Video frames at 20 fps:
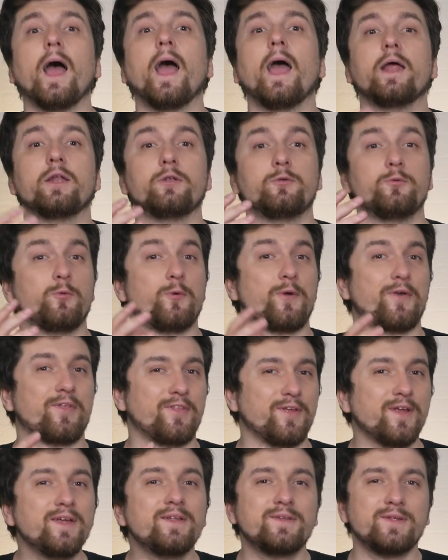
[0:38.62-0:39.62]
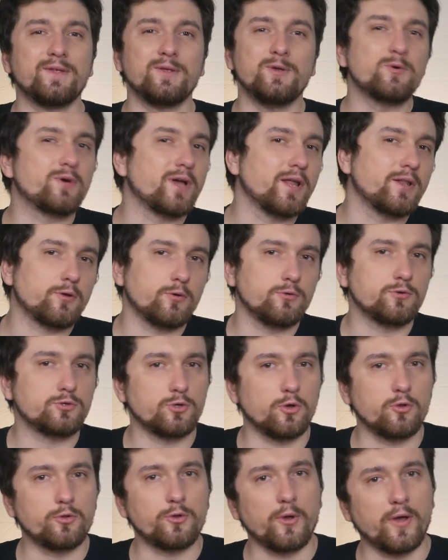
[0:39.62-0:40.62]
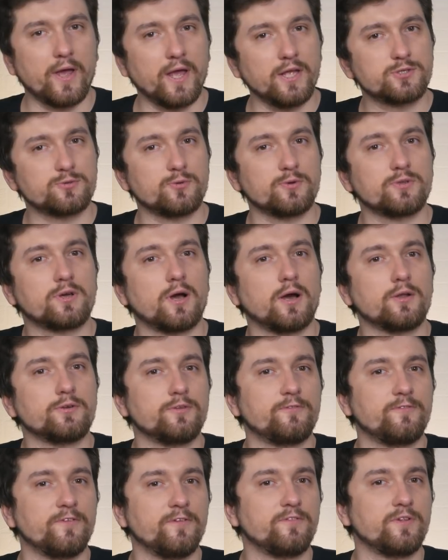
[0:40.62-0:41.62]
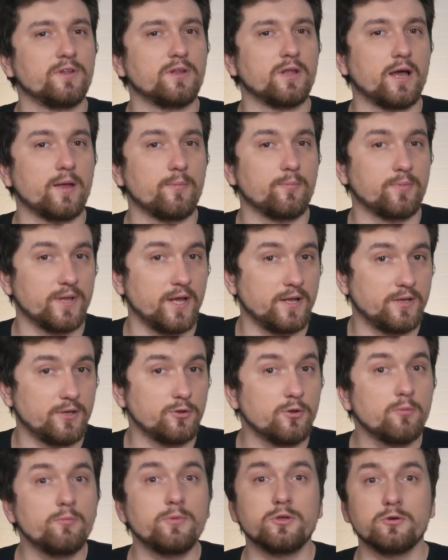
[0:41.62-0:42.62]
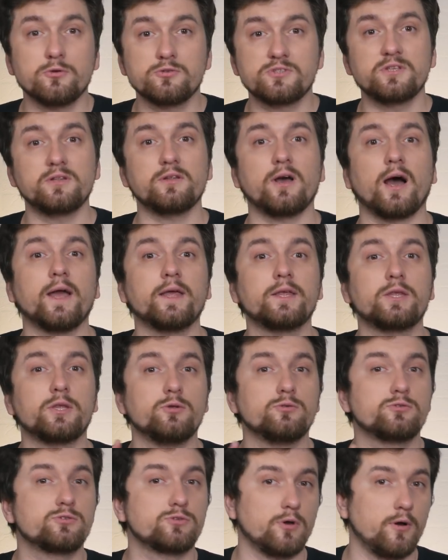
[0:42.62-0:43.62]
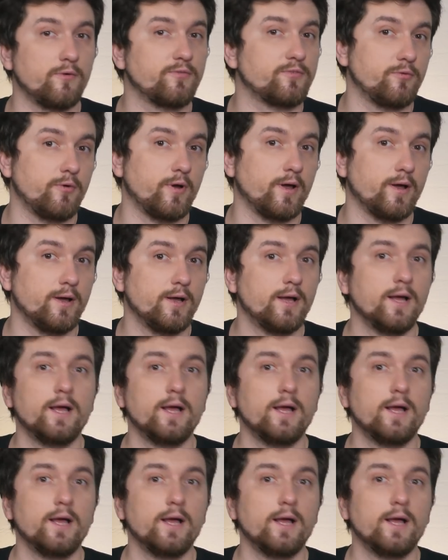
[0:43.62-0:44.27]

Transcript: And with it, you can control your H115i Platinum using IQ software,